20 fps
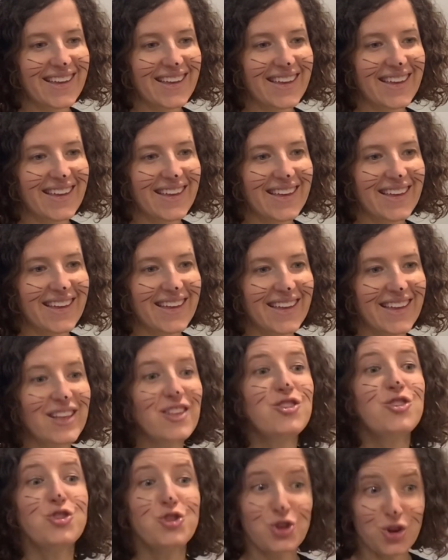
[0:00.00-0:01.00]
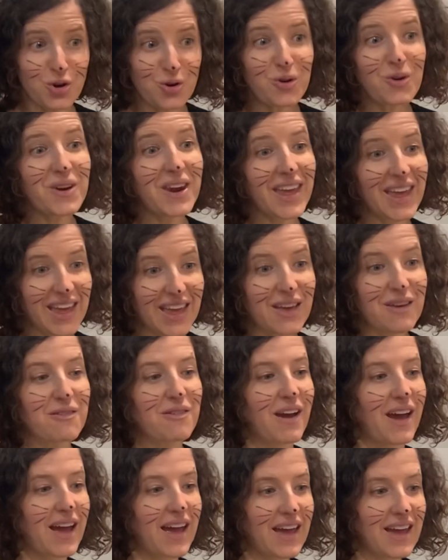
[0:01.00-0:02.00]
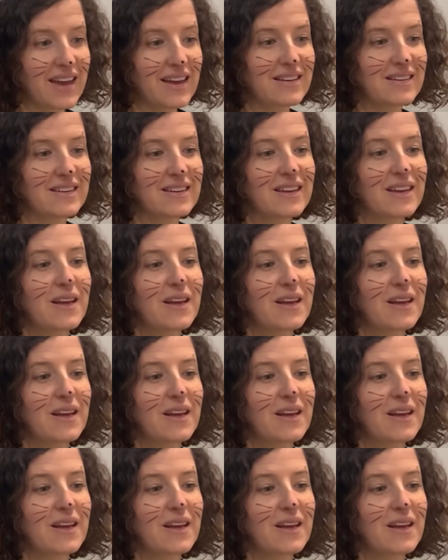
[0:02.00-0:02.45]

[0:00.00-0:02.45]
girl. Judy, right?